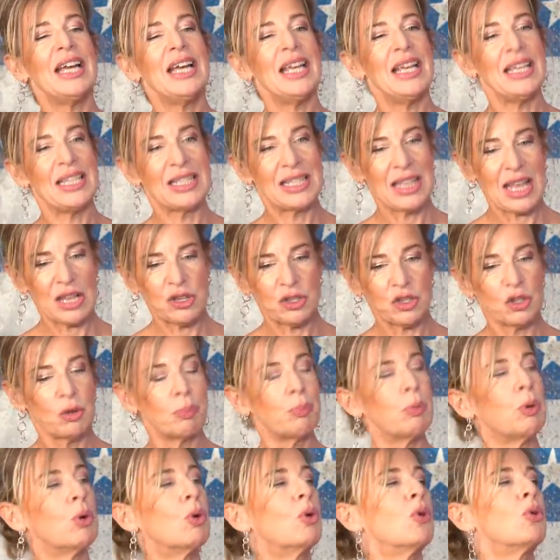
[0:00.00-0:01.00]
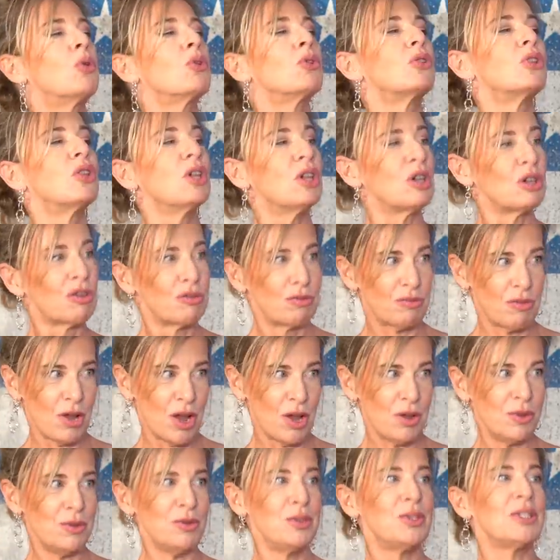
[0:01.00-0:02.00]
is their support
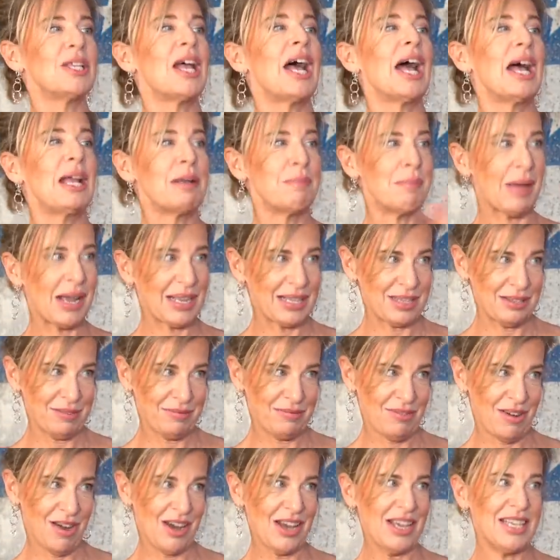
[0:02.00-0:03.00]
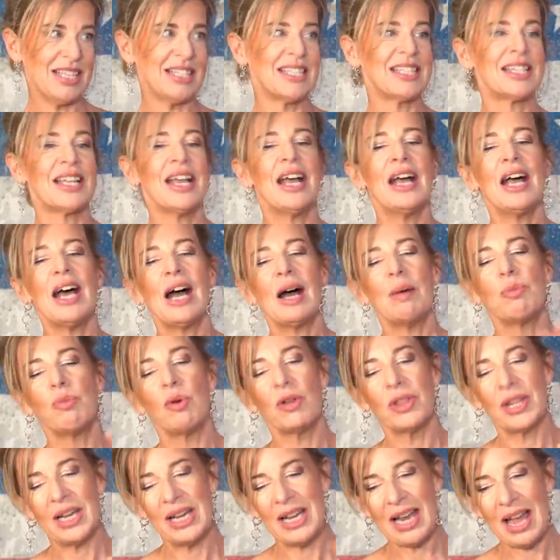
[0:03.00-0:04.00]
grows and magnifies. And
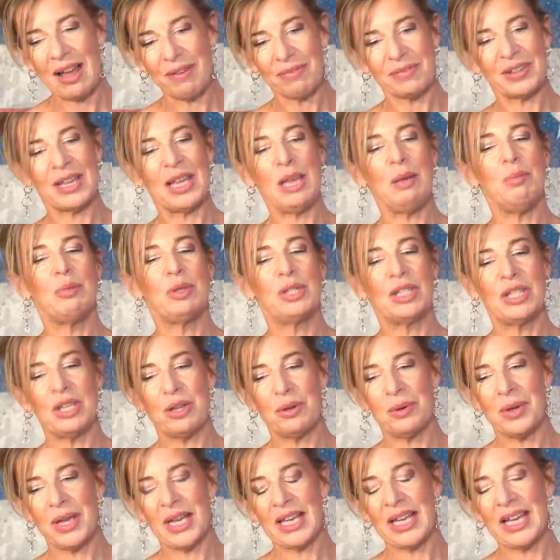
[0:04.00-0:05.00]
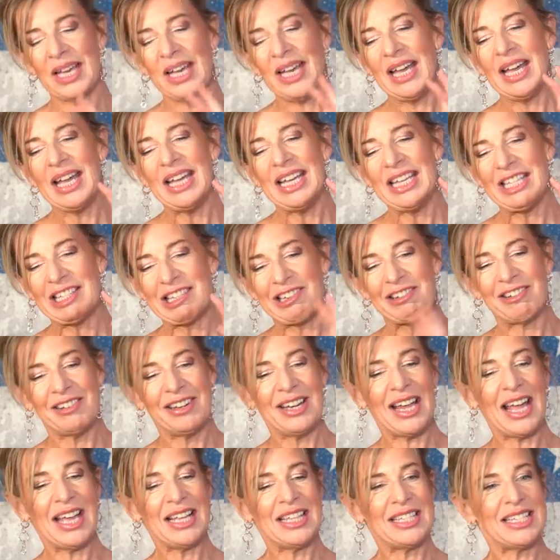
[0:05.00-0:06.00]
what the left keeps doing is
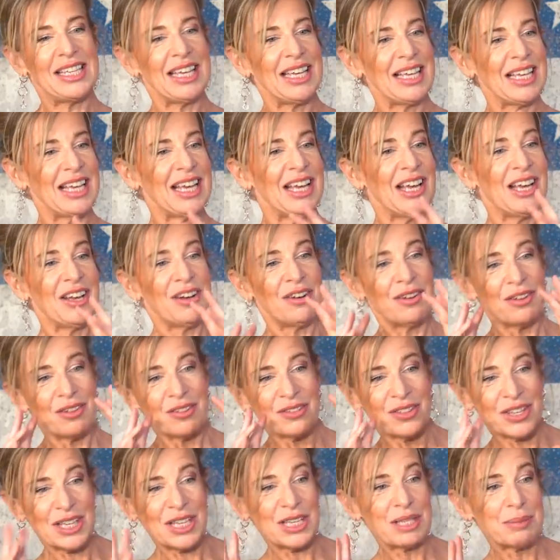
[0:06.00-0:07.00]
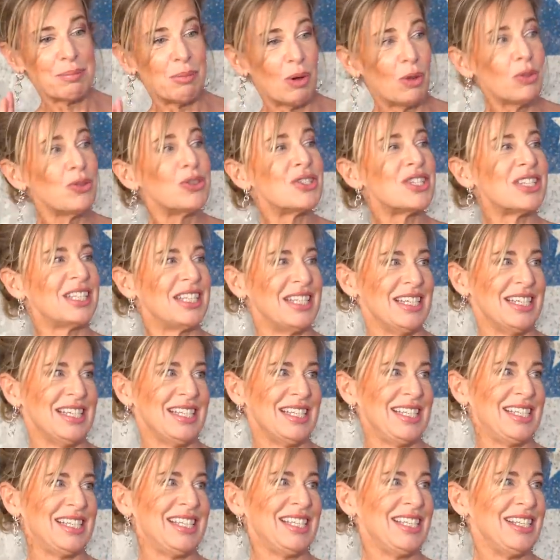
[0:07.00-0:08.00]
creating these
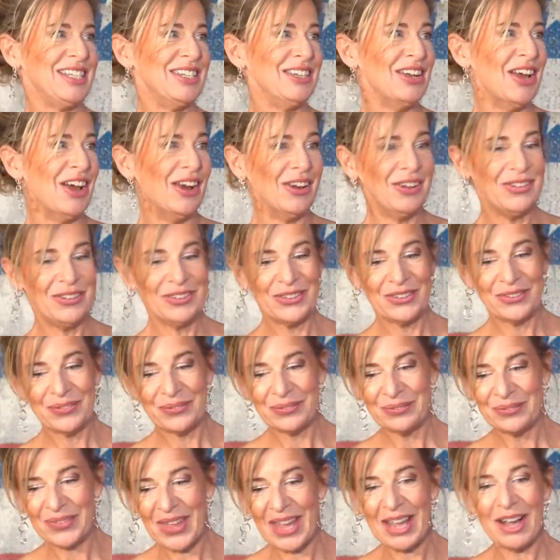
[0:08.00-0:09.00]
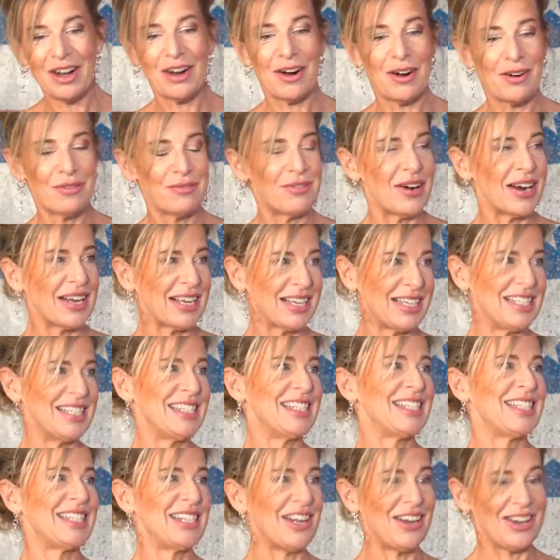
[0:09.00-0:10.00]
monsters, you know, they are
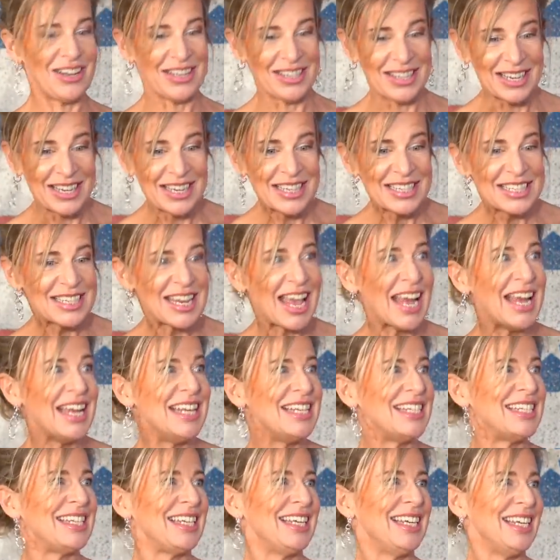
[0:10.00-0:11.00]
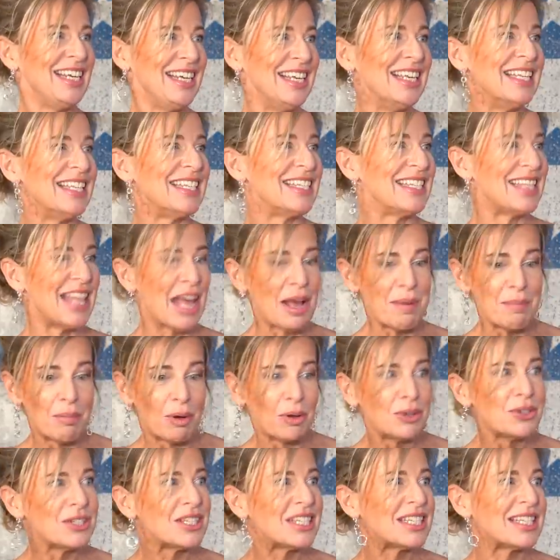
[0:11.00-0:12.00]
Frankenstein. Tate is their
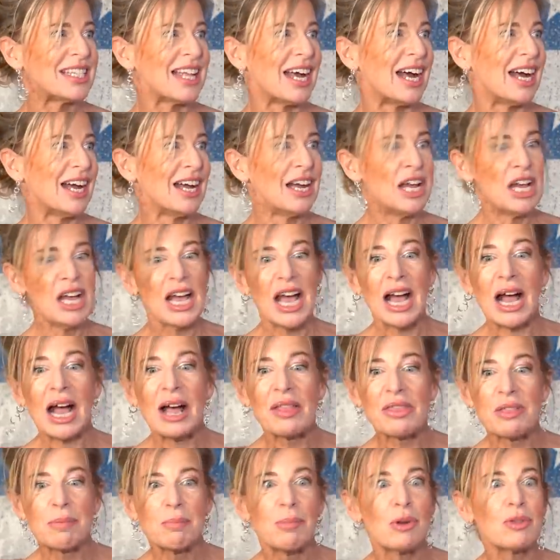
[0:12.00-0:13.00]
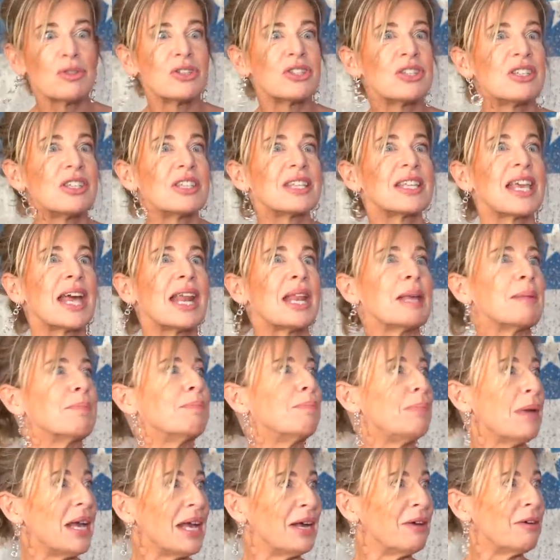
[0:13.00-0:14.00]
monster, and the monster's getting
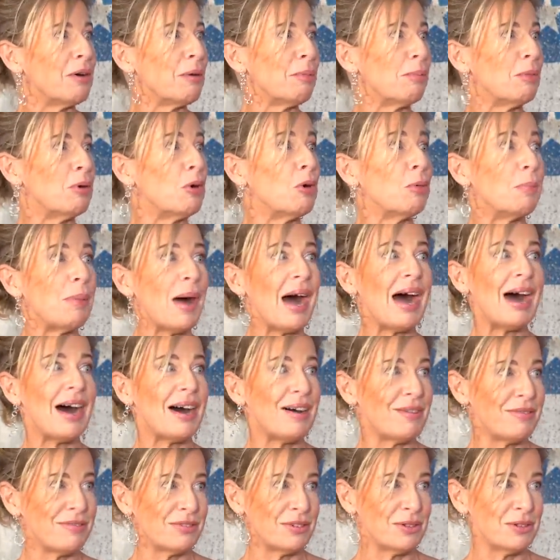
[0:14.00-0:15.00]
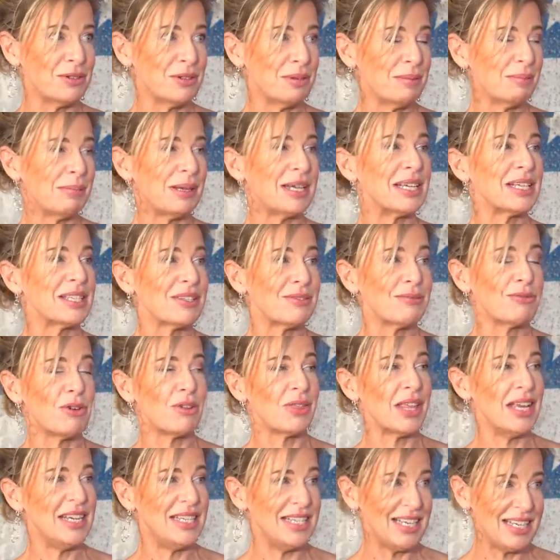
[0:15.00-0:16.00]
bigger and more powerful because of
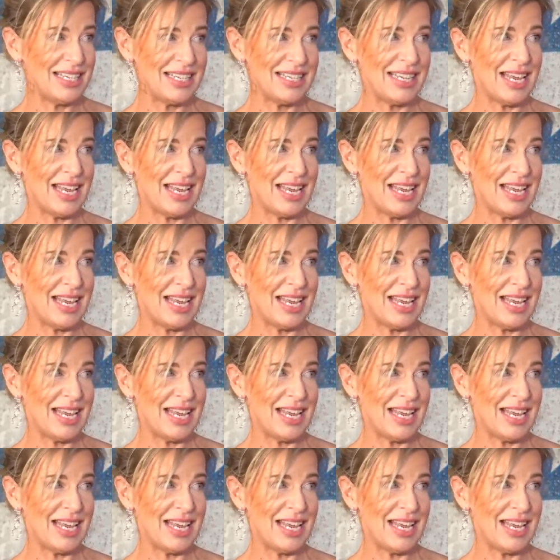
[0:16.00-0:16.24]
what they did